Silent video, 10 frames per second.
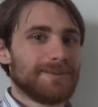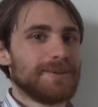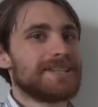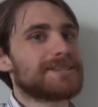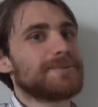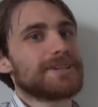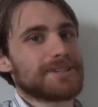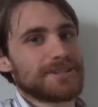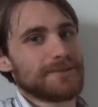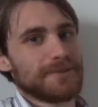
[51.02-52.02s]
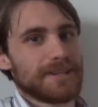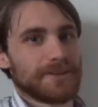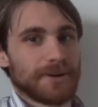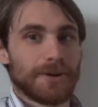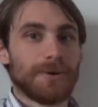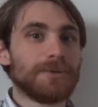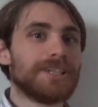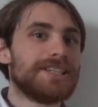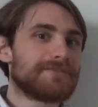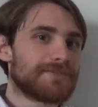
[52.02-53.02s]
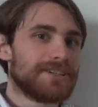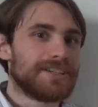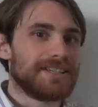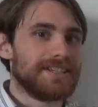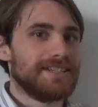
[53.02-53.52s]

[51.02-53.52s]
we'd switch to either a wholly different